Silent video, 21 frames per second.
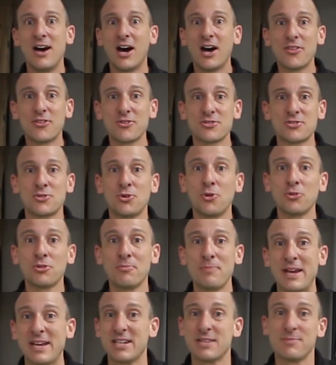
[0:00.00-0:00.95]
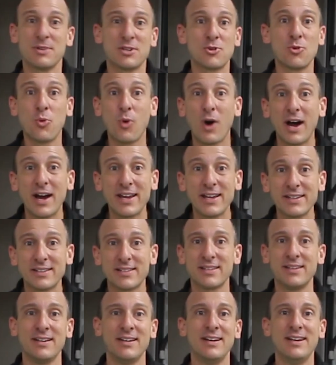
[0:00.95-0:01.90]
Others told the man to be quiet
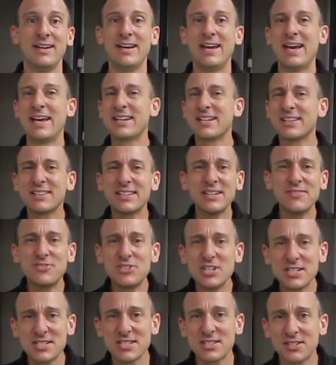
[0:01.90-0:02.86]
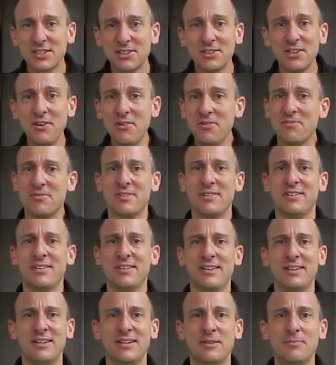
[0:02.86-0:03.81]
and to leave Jesus alone.
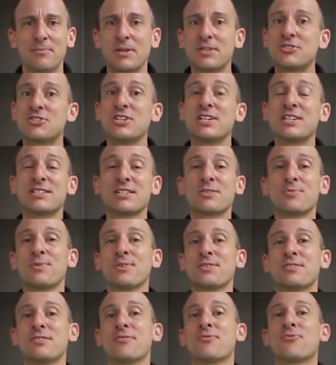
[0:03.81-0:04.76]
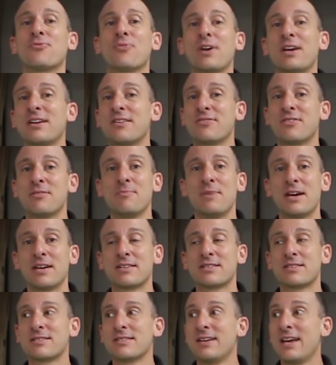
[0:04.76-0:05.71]
But Jesus wasn't afraid of the
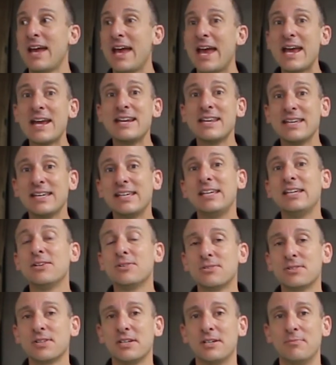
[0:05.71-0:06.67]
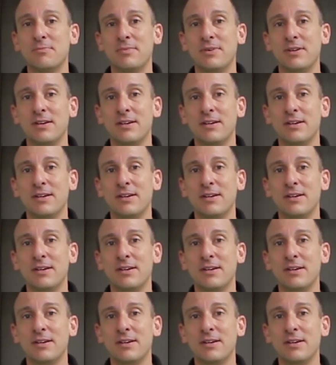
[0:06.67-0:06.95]
mess, and He healed him.